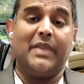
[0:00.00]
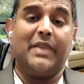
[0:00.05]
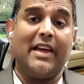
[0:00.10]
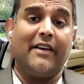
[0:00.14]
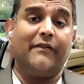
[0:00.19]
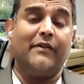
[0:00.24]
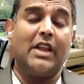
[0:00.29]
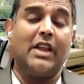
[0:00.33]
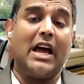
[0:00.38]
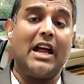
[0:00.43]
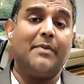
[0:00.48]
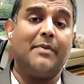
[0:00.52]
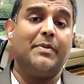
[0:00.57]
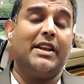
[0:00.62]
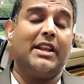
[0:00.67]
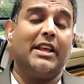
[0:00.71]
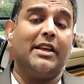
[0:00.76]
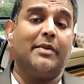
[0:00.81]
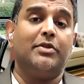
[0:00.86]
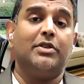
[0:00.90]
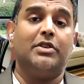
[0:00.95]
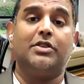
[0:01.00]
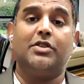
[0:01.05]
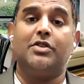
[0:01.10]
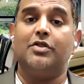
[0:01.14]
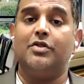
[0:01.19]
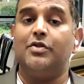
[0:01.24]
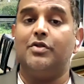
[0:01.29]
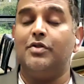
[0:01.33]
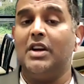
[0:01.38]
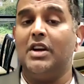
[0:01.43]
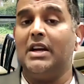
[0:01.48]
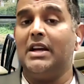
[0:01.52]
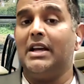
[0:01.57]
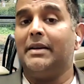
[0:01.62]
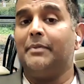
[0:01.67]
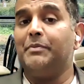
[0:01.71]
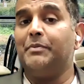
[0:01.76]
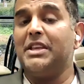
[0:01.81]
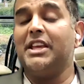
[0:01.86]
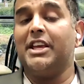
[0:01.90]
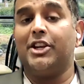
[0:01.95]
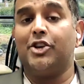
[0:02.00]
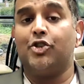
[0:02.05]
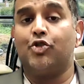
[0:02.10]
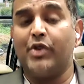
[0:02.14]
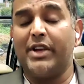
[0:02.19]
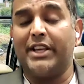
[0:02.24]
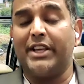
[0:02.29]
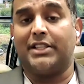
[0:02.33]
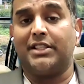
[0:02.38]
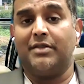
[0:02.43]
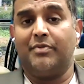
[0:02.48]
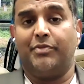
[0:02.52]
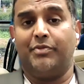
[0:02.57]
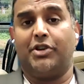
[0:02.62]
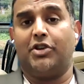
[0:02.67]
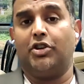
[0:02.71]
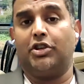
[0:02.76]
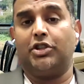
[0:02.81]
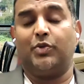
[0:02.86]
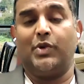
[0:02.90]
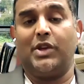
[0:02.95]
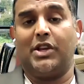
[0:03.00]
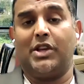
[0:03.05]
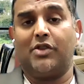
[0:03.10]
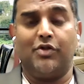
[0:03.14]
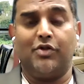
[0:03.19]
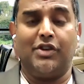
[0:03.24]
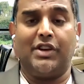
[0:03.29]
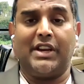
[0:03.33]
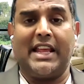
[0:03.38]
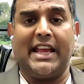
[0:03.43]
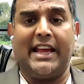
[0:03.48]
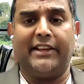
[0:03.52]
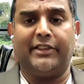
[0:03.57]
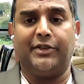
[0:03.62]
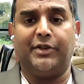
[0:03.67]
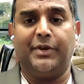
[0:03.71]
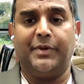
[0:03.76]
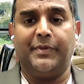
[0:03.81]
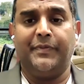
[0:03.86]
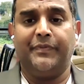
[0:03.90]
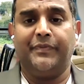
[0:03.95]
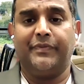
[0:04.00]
have not been able to be addressed because we couldn't gather.